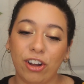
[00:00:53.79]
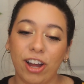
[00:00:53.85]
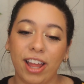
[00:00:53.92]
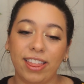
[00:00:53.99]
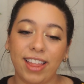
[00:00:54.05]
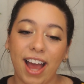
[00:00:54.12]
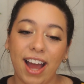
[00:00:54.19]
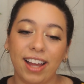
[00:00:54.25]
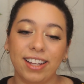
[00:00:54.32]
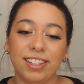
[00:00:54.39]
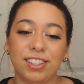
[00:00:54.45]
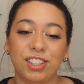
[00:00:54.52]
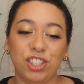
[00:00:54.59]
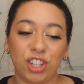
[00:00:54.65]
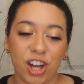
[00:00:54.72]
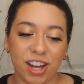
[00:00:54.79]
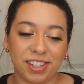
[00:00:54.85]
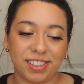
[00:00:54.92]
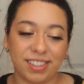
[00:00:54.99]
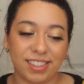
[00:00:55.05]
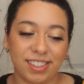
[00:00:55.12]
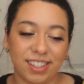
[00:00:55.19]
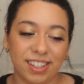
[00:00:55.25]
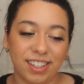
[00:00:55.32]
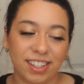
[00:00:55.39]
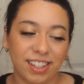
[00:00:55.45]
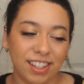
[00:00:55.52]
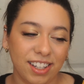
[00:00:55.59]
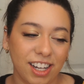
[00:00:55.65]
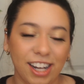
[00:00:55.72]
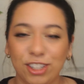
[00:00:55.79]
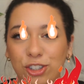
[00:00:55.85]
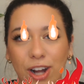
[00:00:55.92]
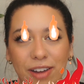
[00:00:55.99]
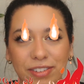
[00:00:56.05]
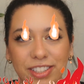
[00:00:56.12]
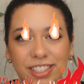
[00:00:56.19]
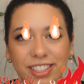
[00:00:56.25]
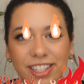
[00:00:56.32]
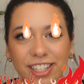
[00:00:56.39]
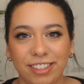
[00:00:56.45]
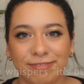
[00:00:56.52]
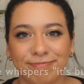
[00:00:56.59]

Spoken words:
and that is just a travesty.